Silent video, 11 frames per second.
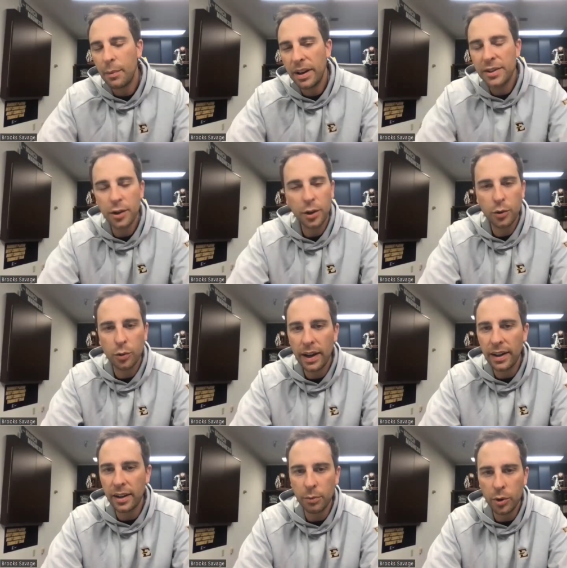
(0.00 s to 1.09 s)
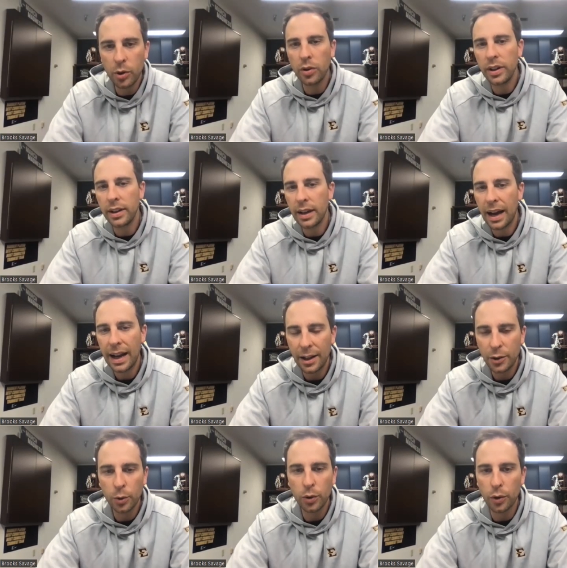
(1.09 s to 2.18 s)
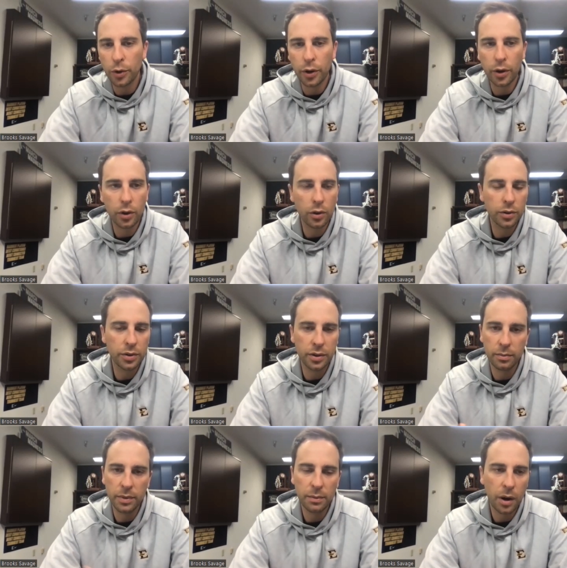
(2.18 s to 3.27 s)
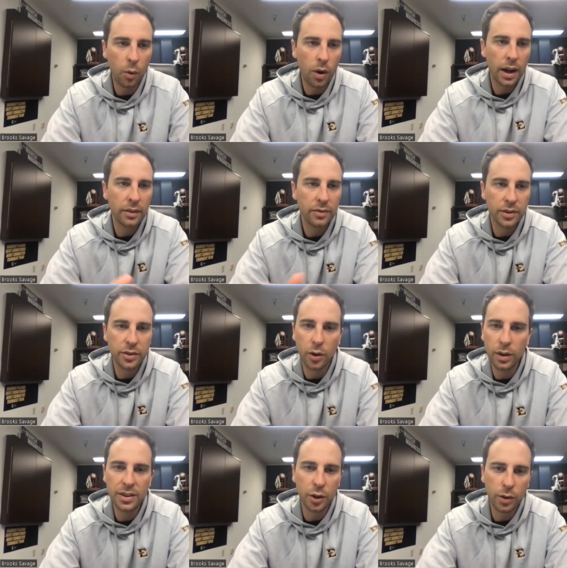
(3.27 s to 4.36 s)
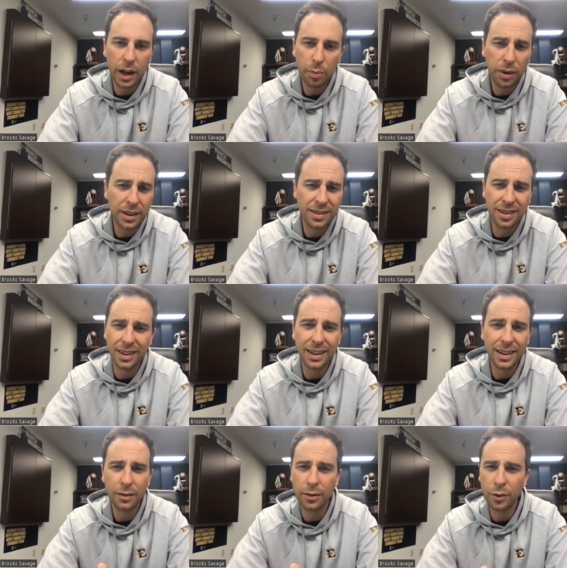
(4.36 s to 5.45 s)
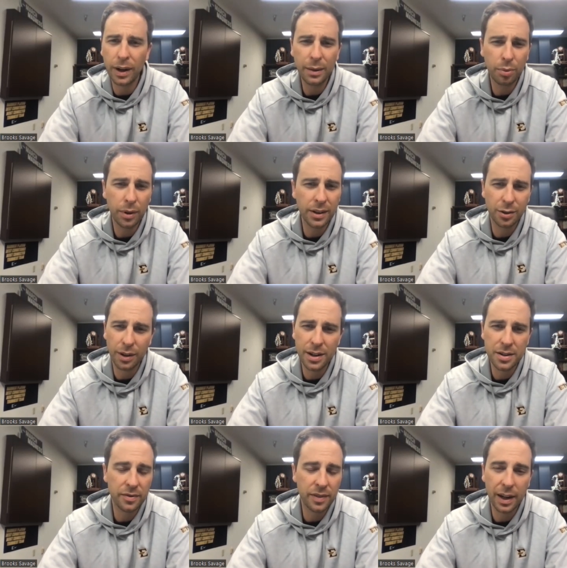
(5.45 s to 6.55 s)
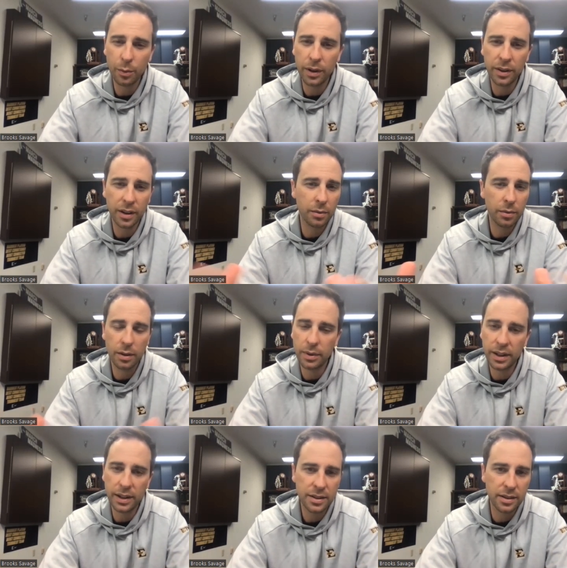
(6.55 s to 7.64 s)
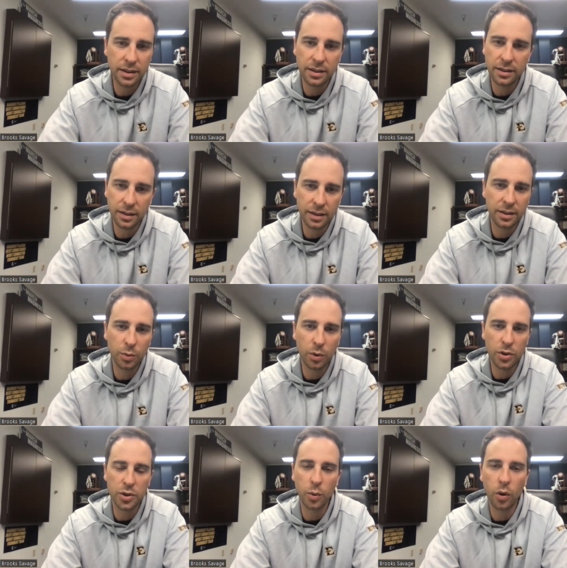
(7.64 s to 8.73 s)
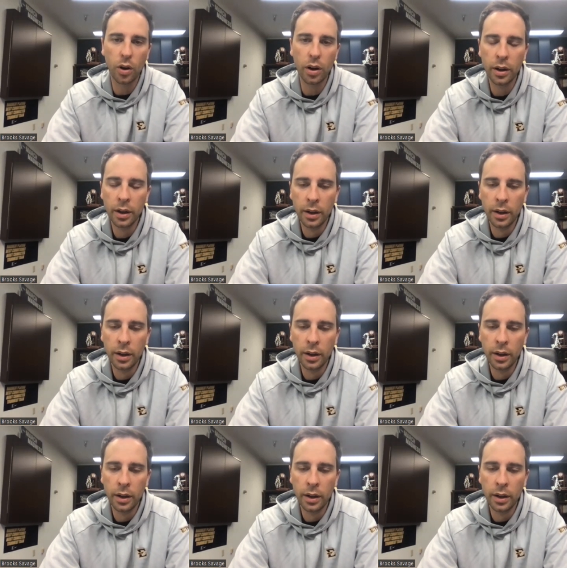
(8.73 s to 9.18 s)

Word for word: I mean, it's a great community. I got two little girls, me and my wife, and so it's a great place to live, great place to raise a family. The, I mean, it's, it's this is what you want,